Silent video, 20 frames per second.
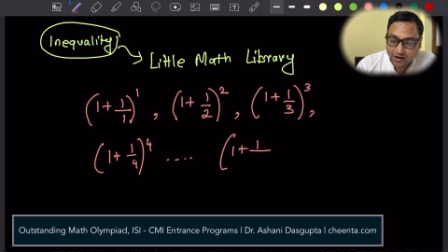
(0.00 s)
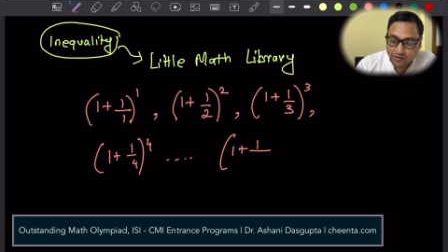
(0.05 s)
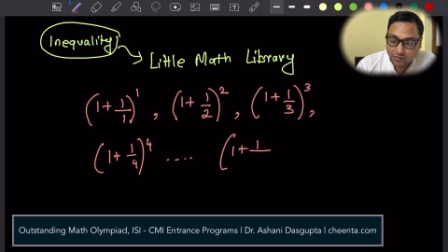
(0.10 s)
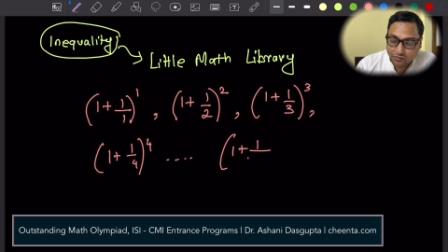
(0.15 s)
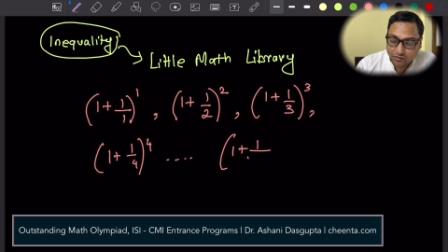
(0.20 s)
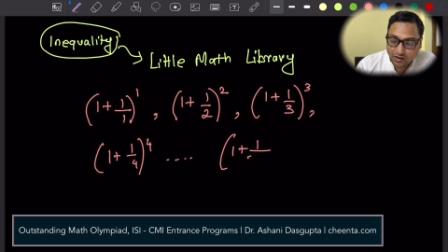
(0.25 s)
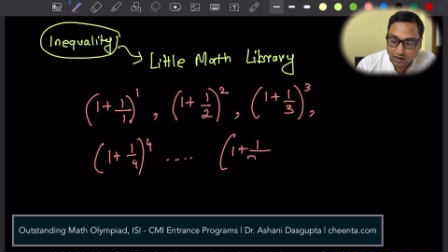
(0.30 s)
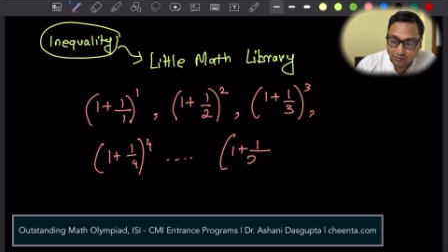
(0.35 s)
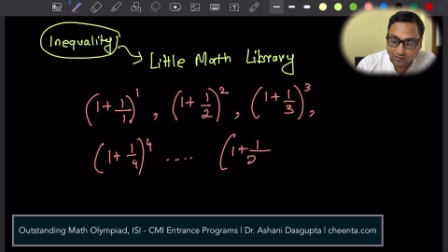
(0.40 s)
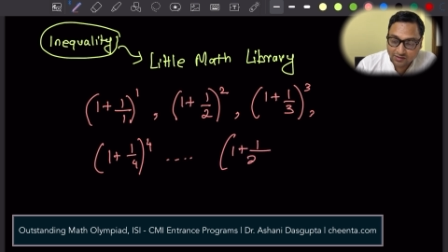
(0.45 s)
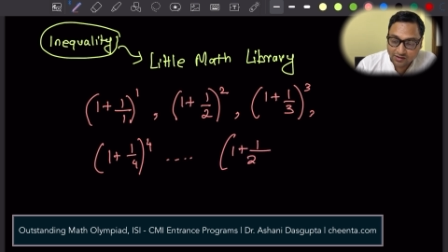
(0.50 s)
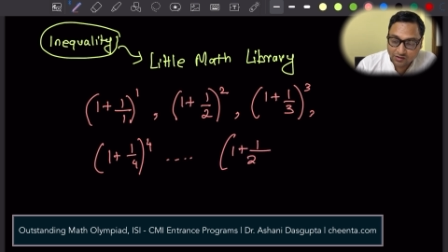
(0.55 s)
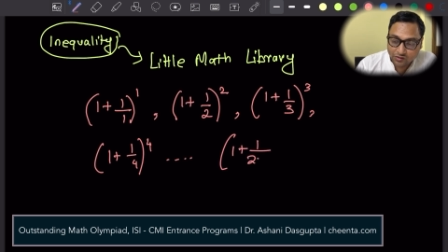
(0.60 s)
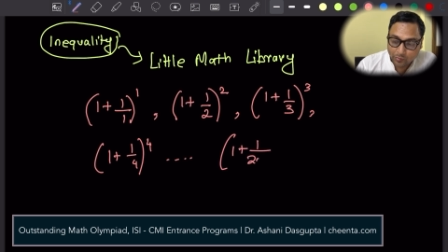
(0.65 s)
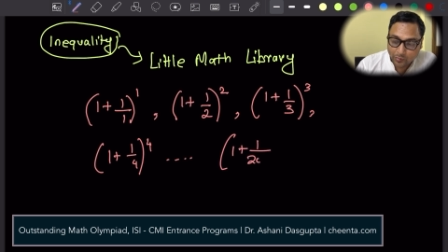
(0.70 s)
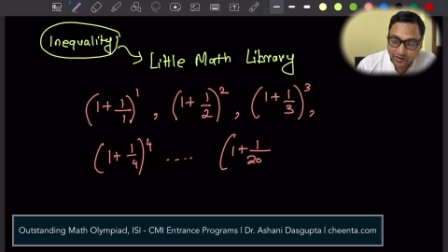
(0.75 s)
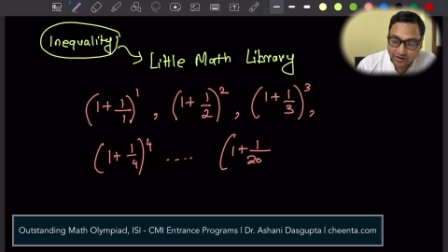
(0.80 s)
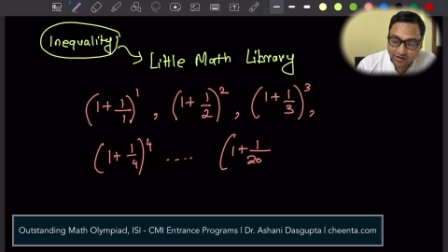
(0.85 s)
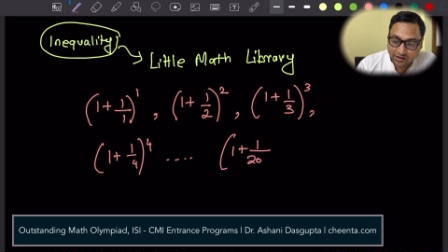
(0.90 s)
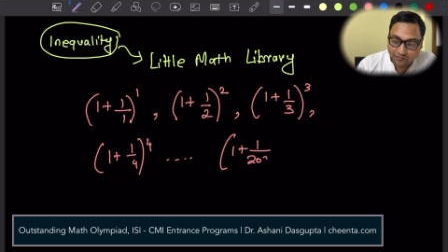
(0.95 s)

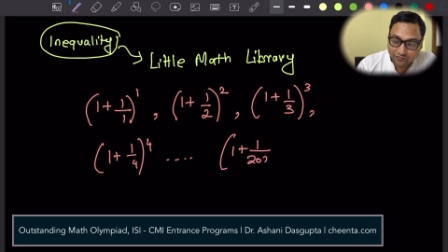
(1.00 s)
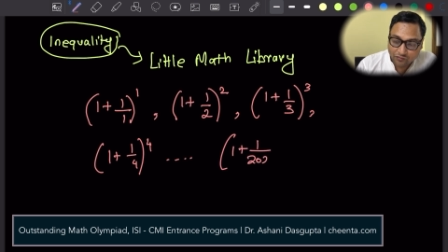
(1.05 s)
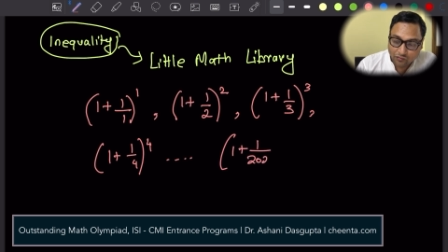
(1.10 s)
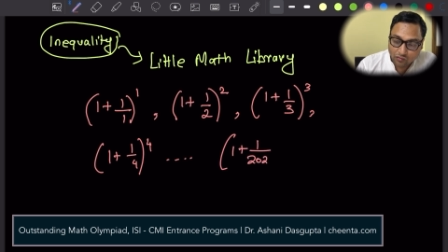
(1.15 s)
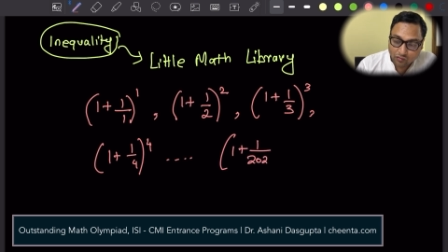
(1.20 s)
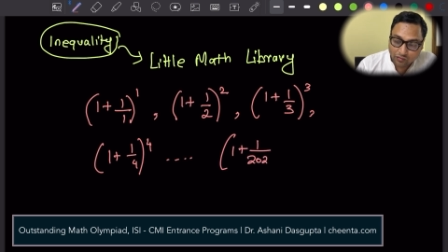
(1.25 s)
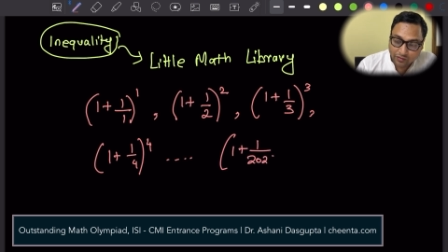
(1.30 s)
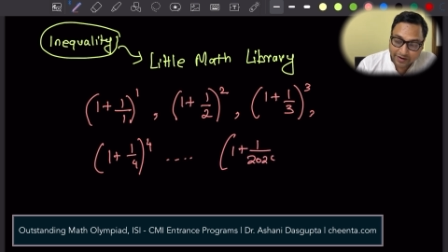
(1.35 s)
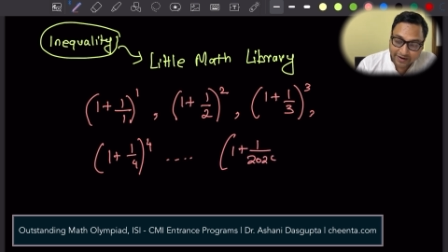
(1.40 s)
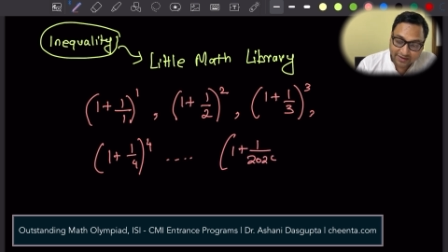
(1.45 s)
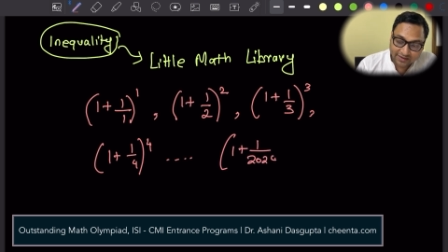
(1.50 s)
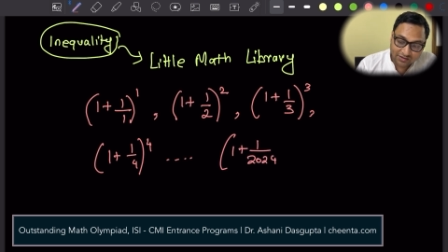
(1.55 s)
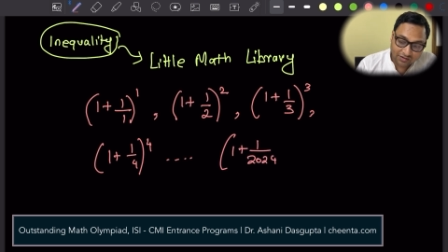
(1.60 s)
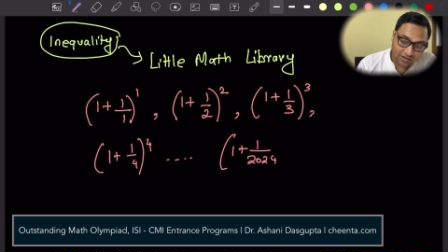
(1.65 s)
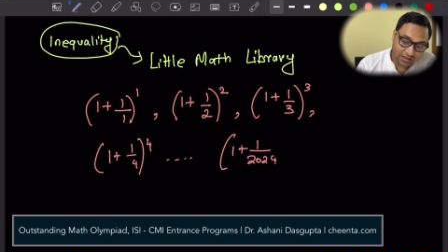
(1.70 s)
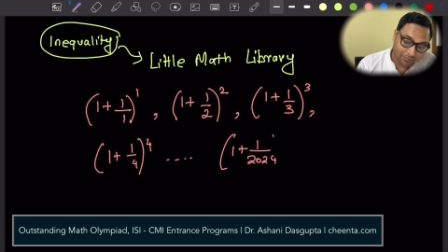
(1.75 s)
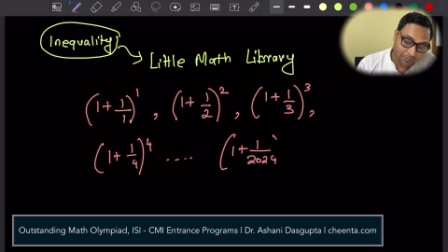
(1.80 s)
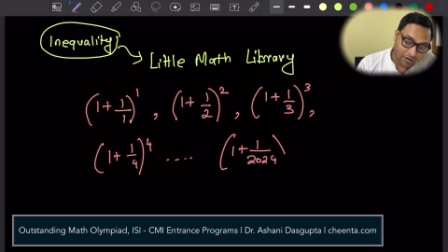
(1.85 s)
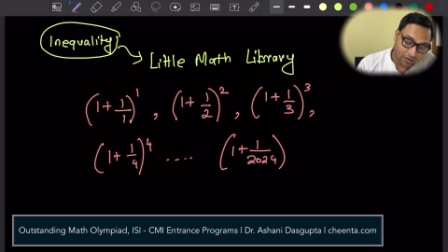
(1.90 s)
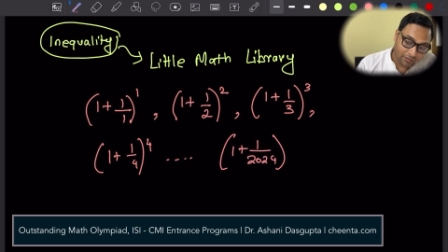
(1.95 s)
2024 raised to
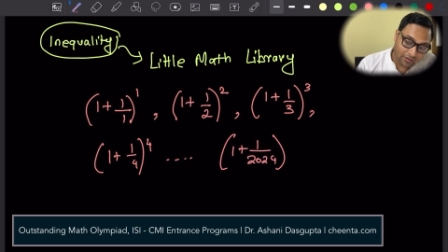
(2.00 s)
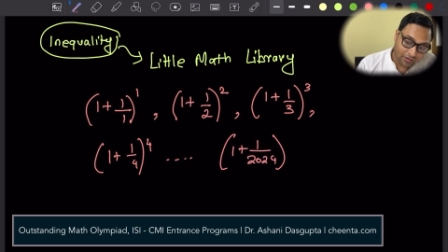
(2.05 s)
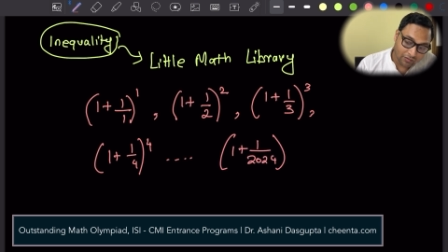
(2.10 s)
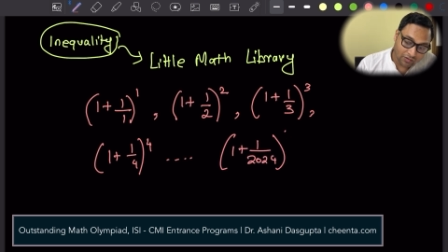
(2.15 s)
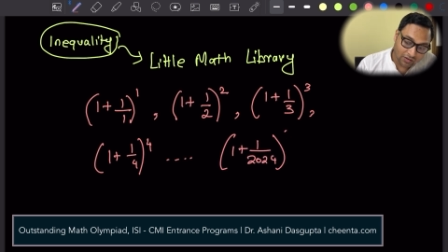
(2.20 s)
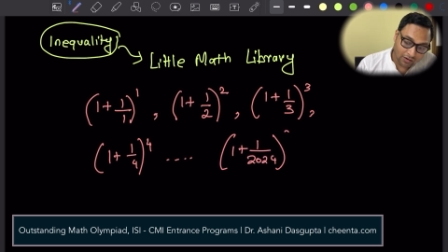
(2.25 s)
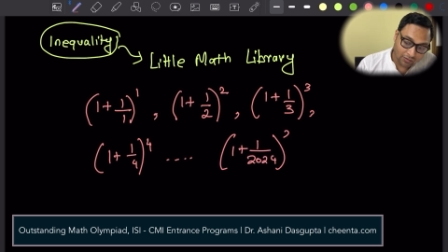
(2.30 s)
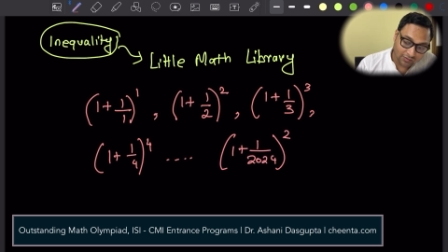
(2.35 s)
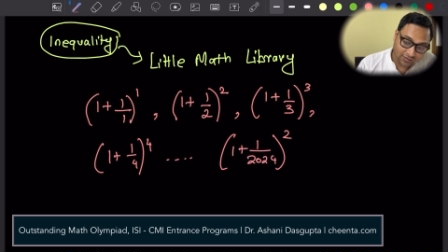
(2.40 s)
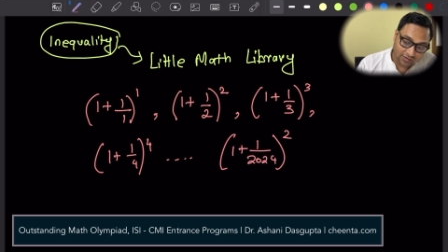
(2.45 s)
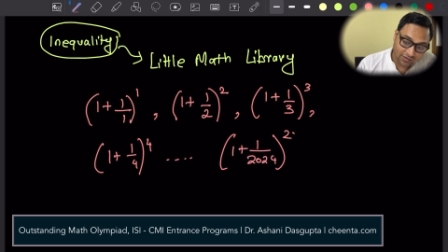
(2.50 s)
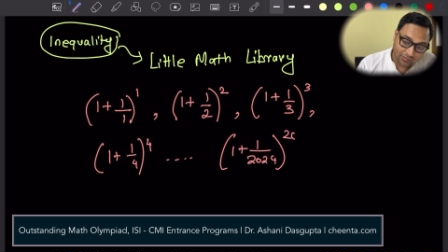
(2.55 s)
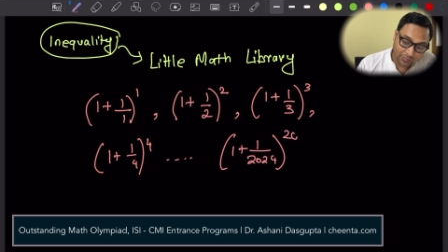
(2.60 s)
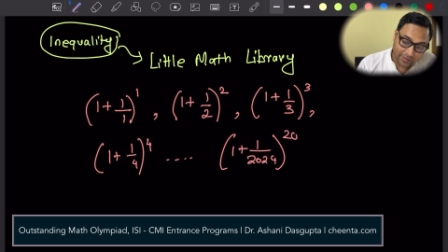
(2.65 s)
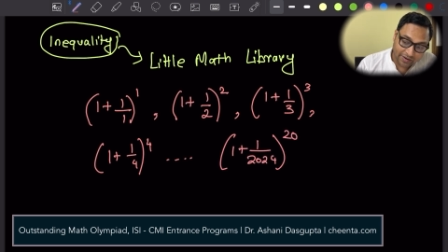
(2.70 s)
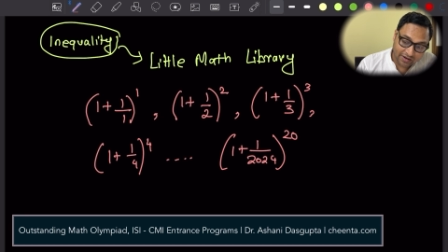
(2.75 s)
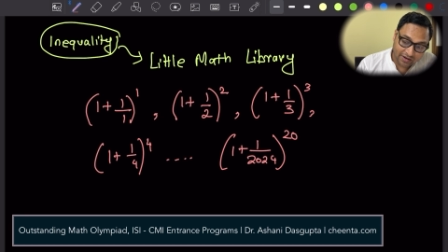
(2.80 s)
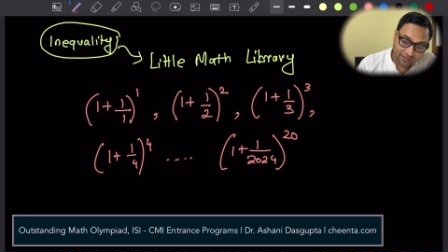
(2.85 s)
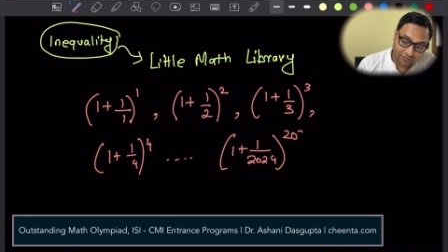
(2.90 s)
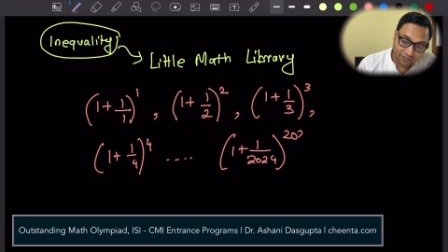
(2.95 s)
the power
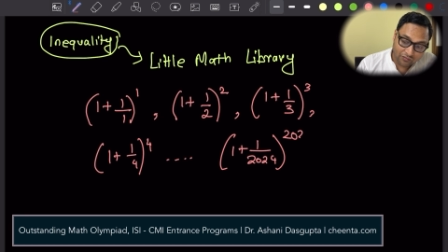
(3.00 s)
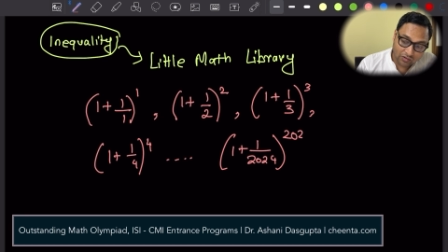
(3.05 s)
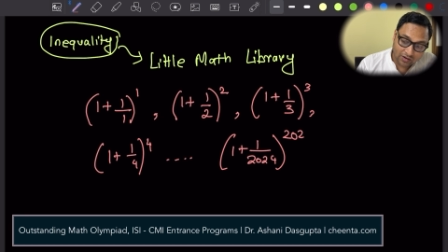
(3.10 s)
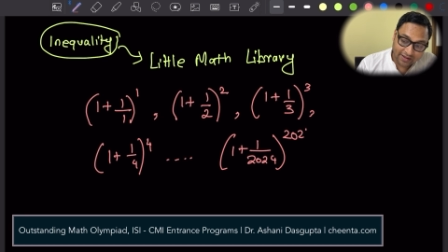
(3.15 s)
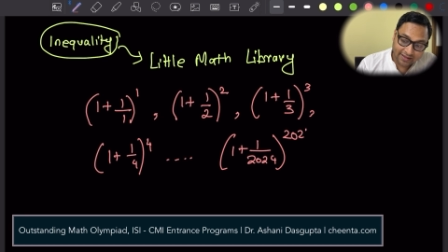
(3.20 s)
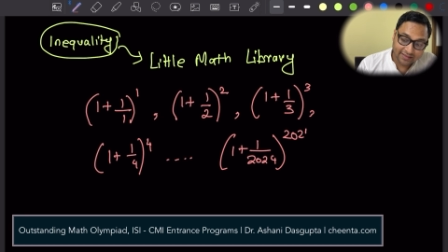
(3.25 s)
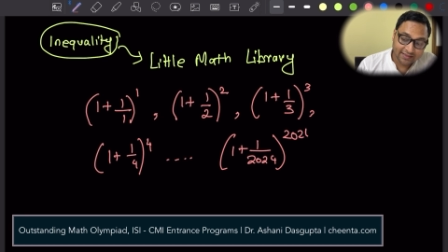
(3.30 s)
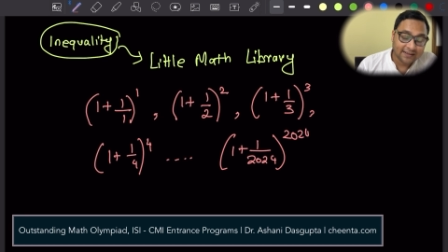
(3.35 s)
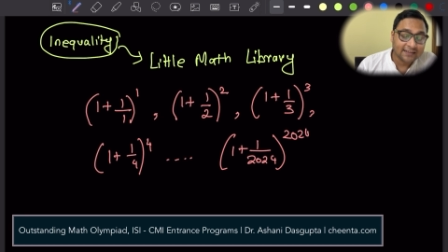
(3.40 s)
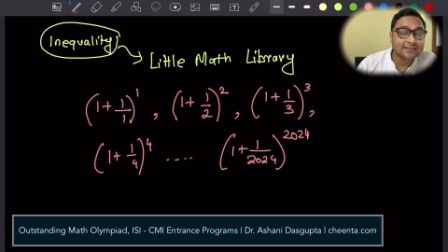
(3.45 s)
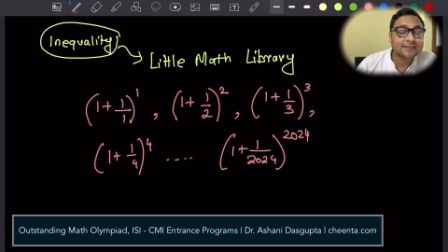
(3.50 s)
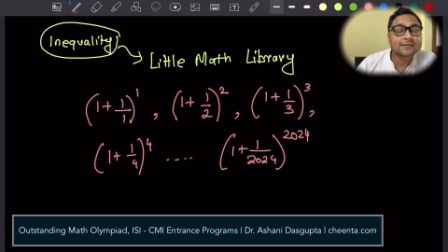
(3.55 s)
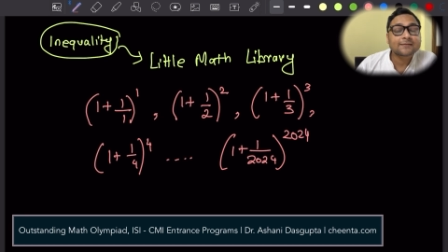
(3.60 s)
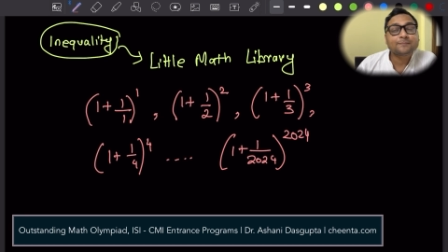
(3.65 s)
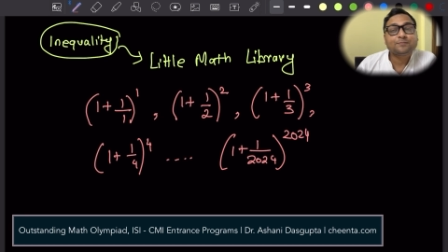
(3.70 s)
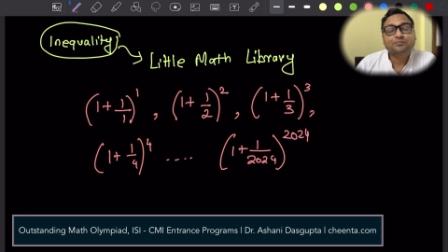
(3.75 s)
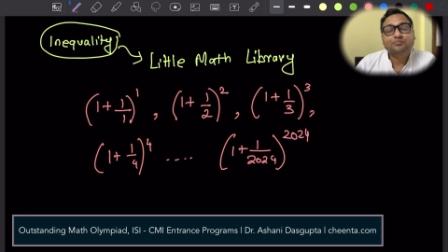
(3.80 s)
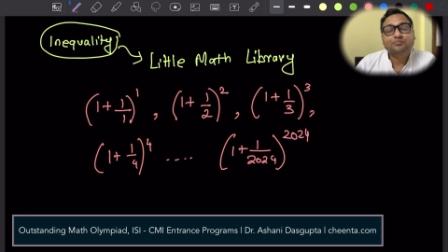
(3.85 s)
2024 like this.